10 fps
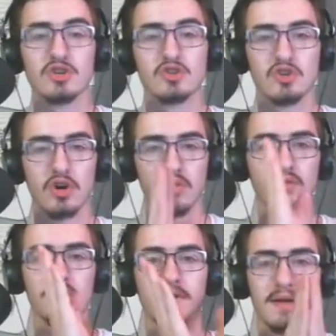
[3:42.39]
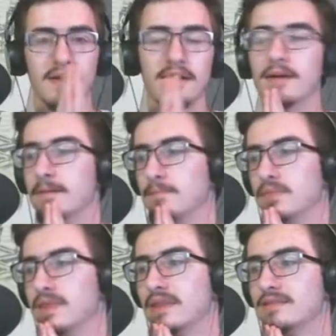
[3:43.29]
So
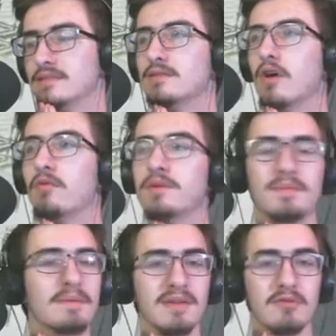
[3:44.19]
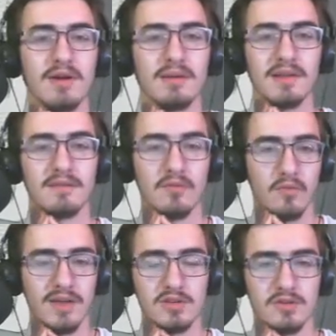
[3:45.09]
this has already been me rambling for
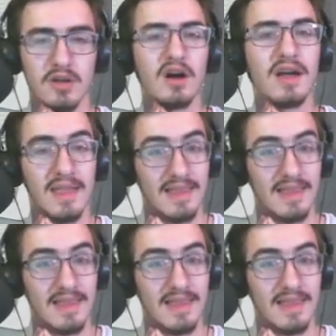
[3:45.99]
way too long.